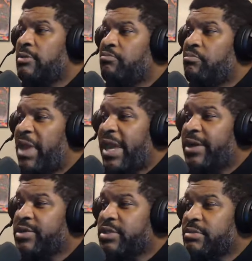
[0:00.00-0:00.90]

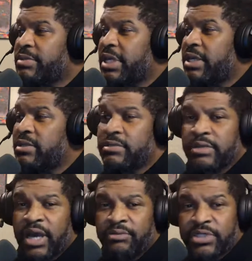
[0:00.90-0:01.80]
Mayor to be,
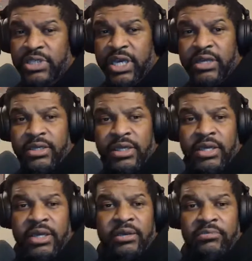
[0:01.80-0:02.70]
I would say.
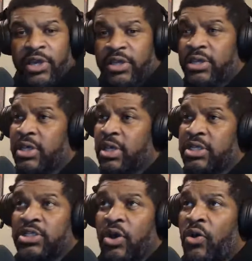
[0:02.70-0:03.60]
Brother,
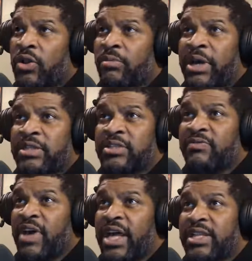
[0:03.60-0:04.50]
it's all about
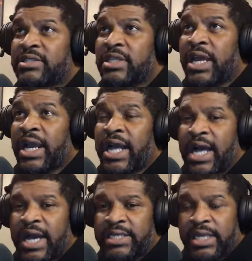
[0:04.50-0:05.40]
this violence. Like,
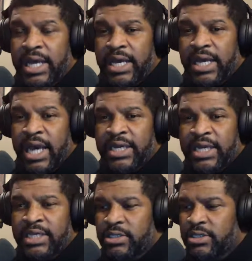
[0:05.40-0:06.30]
I
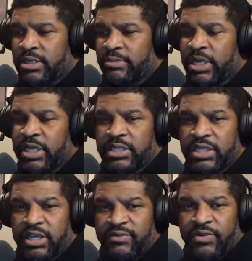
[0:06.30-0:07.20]
get some of the other
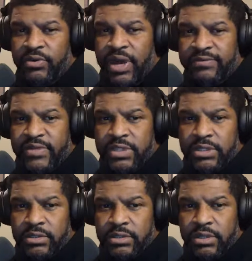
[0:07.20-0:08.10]
stuff you have
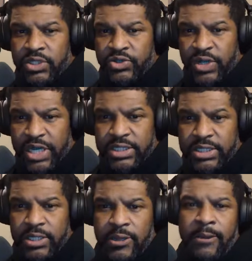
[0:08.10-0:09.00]
to address,